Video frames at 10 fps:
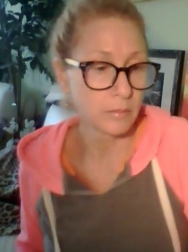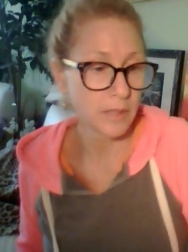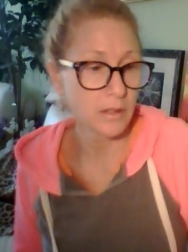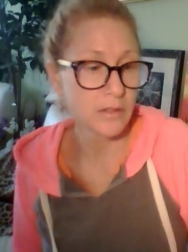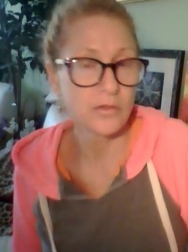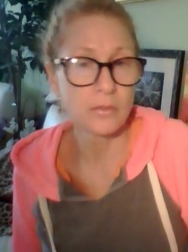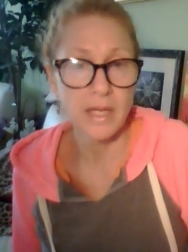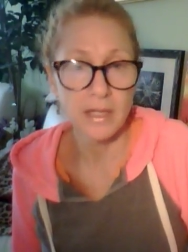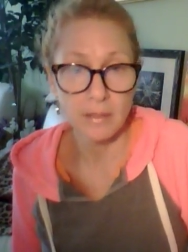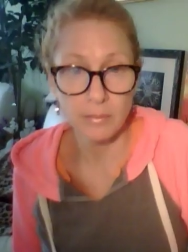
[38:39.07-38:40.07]
because you
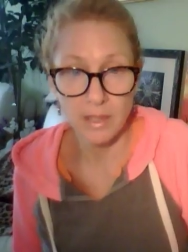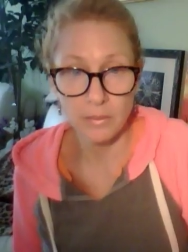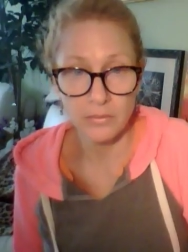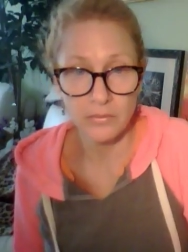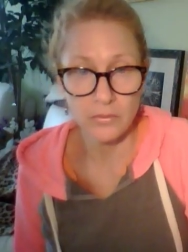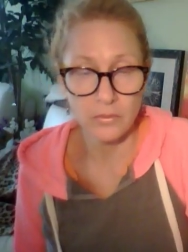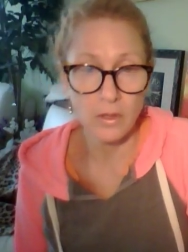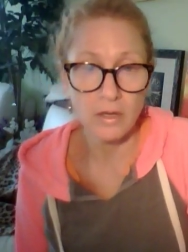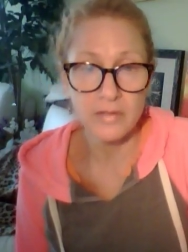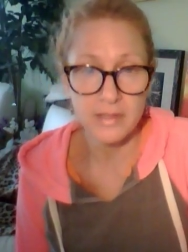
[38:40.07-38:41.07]
may not be able to
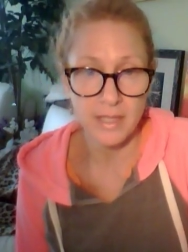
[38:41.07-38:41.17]
harvest